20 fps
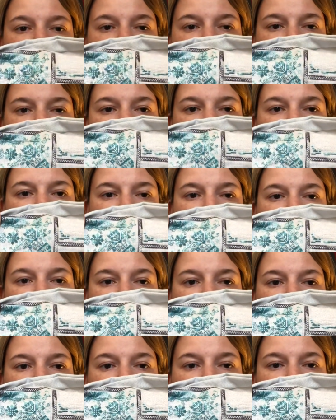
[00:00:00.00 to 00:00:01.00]
So I did
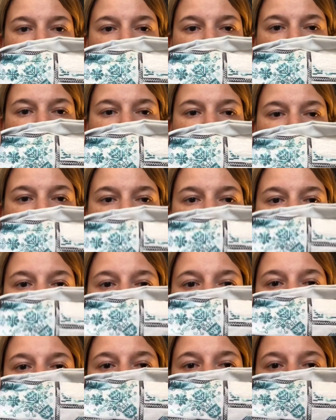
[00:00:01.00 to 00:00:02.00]
some of the green
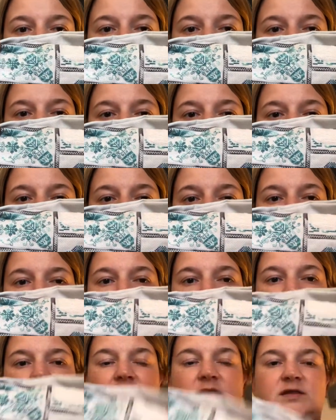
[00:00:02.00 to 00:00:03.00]
in
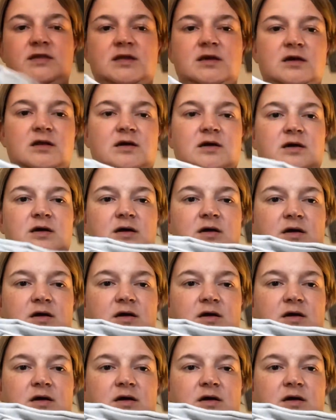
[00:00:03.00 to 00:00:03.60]
that. I think,